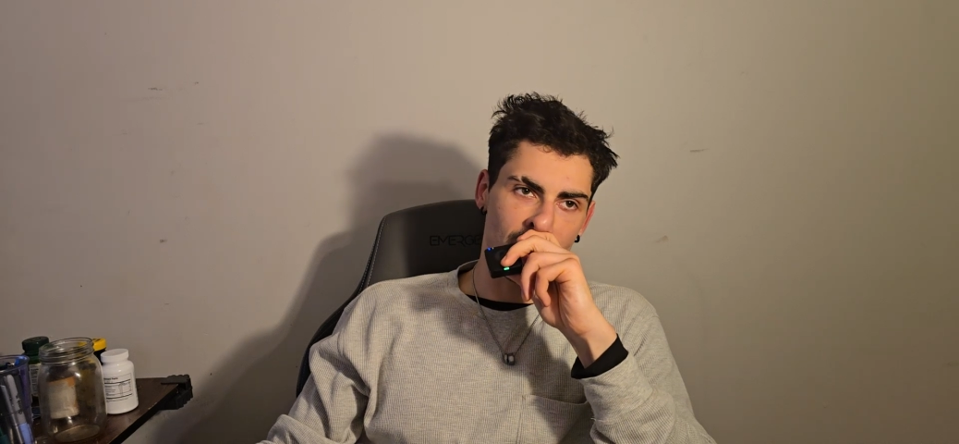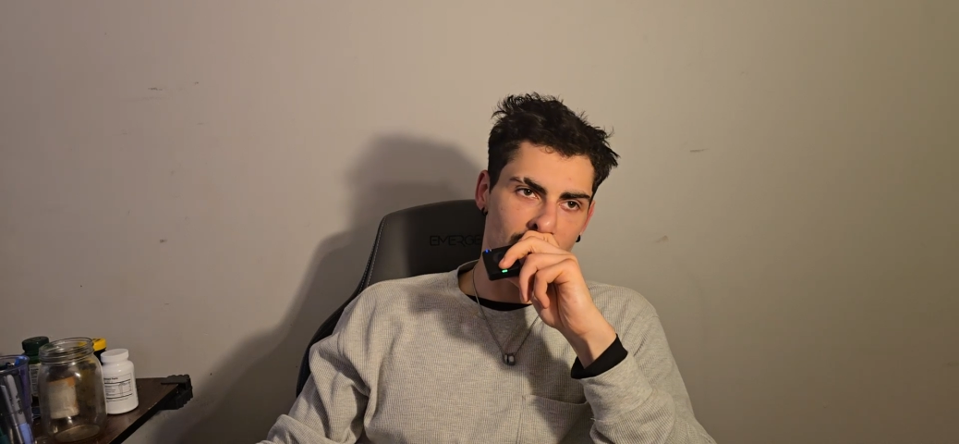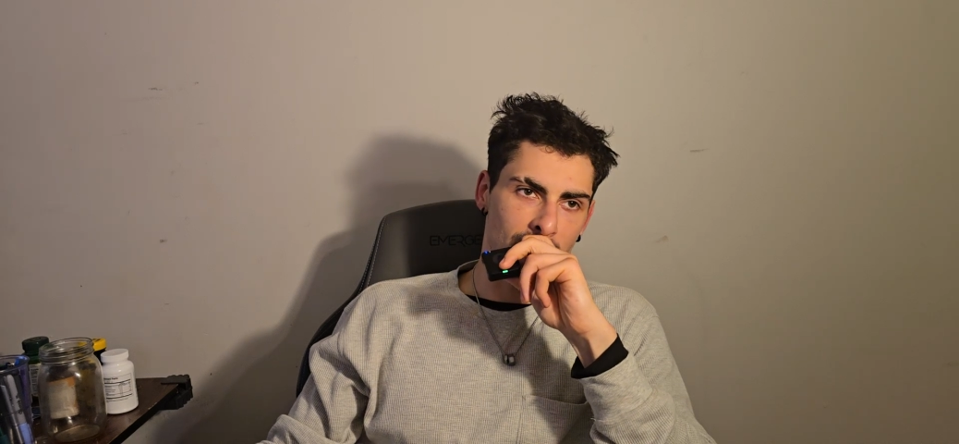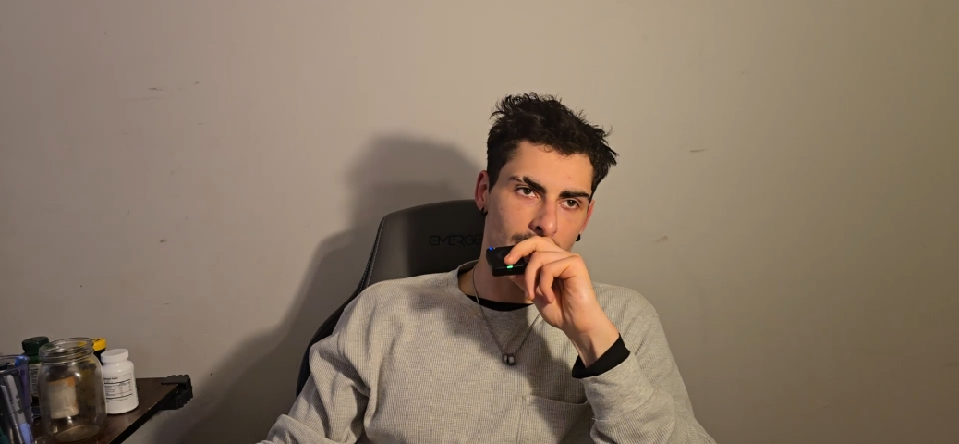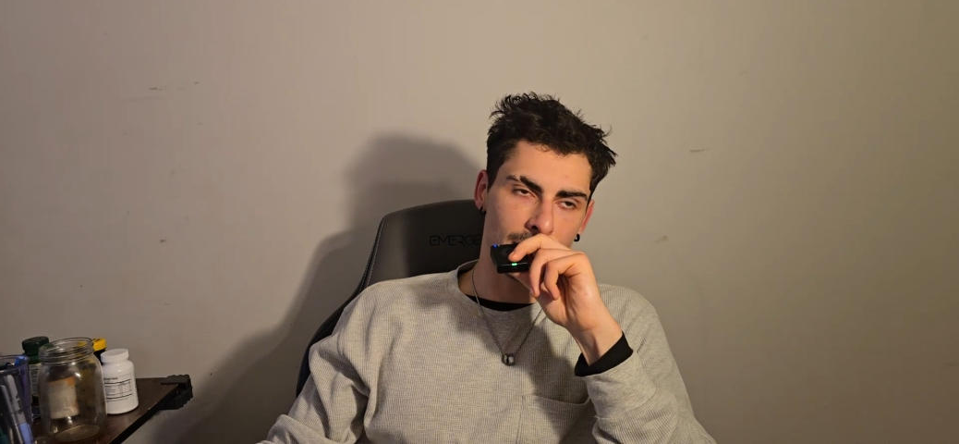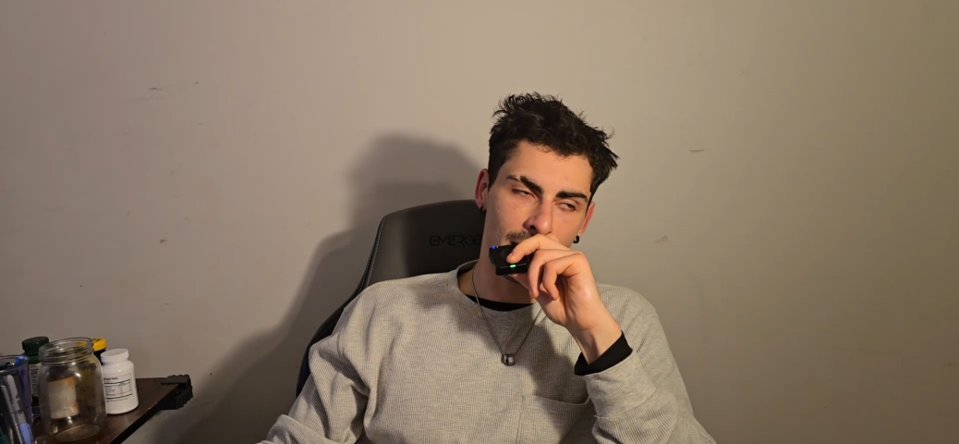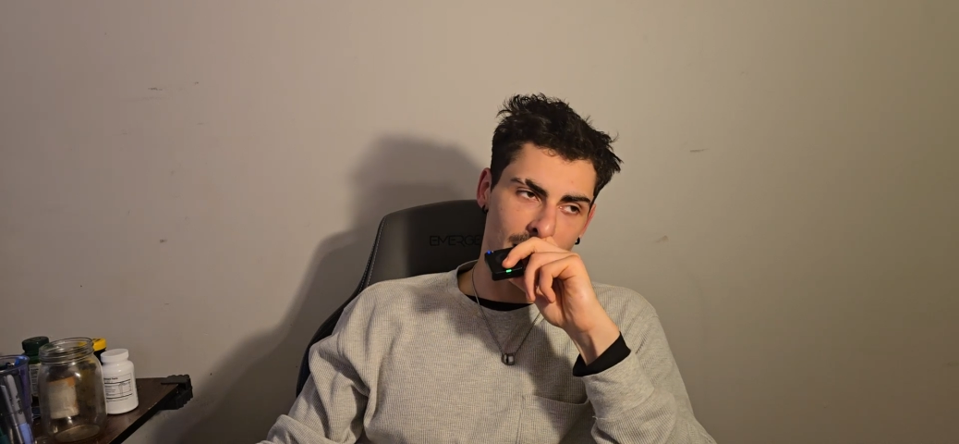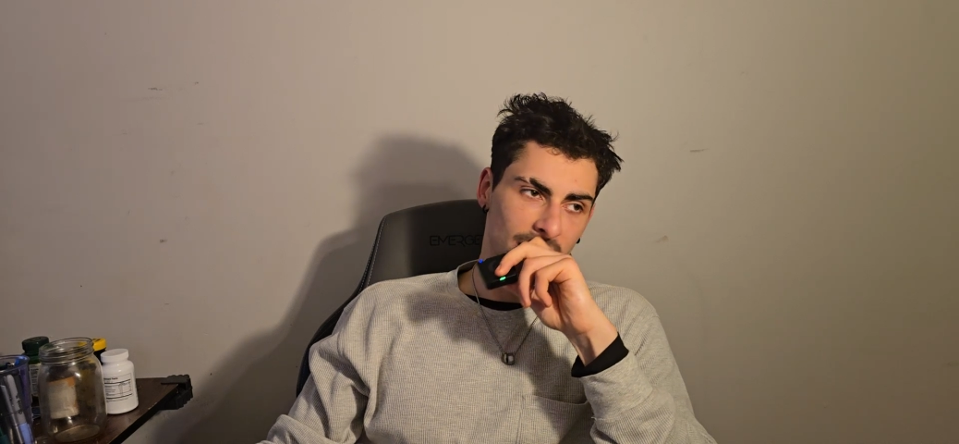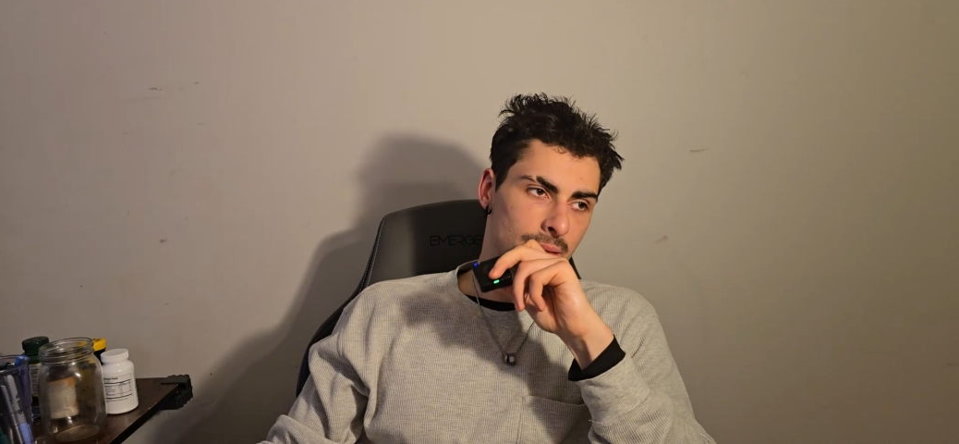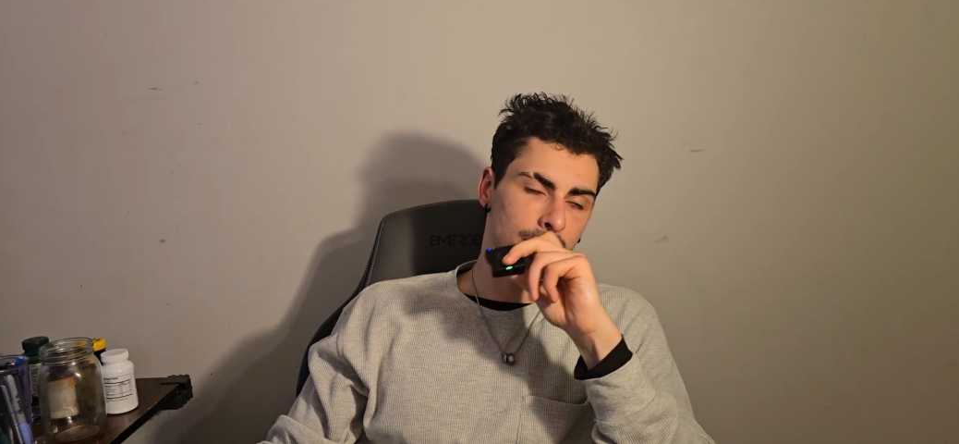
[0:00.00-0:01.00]
And
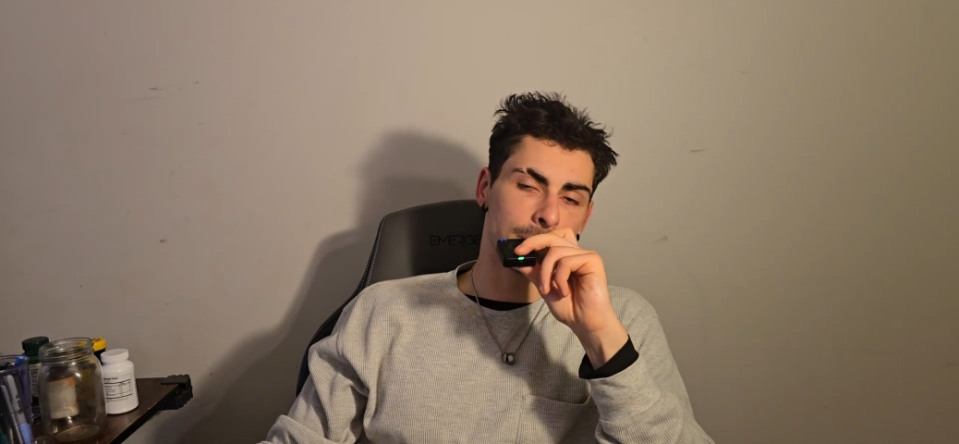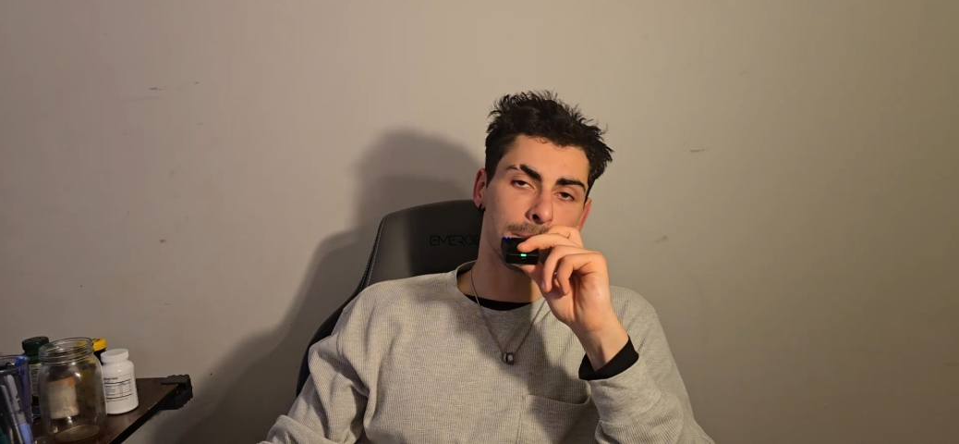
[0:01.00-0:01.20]
again,